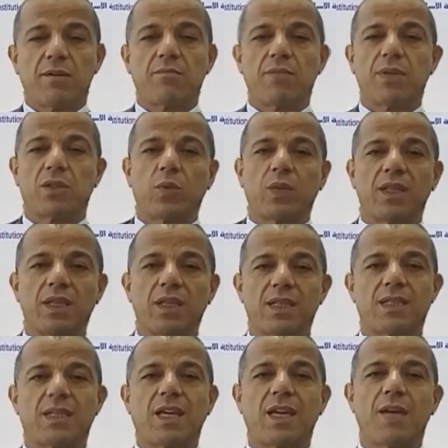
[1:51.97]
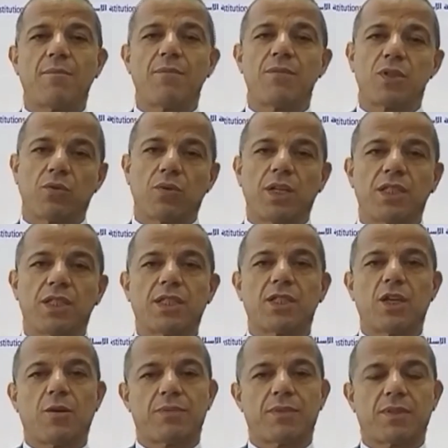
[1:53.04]
But when this came, so it
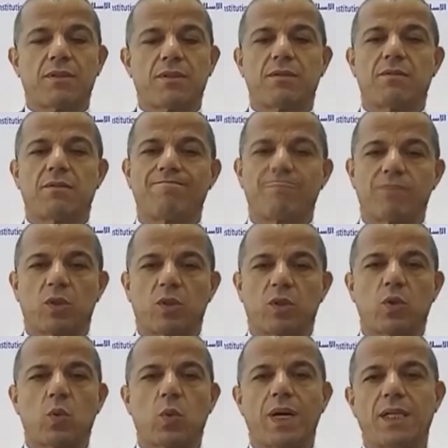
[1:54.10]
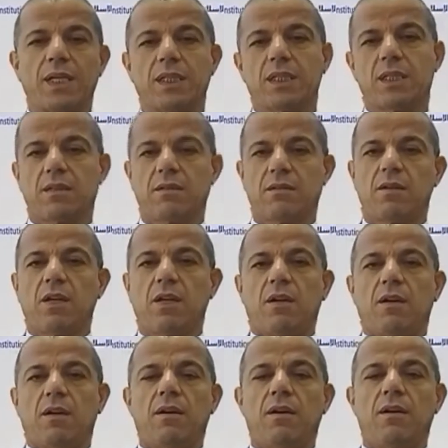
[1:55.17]
stopped quite
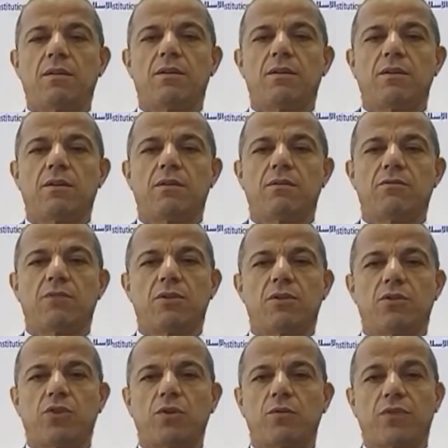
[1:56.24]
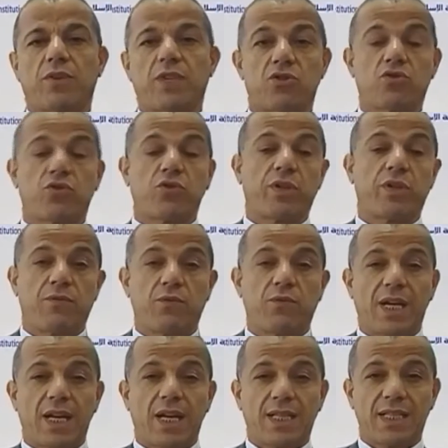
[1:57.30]
the growth trajectory, if we
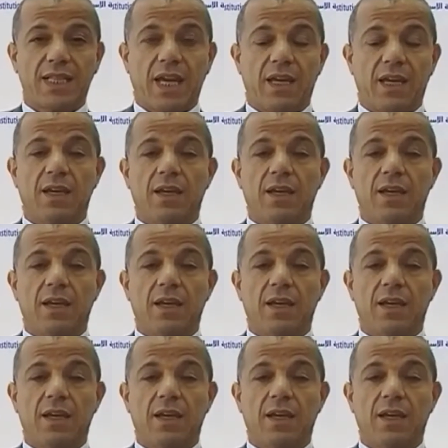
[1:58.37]
can say.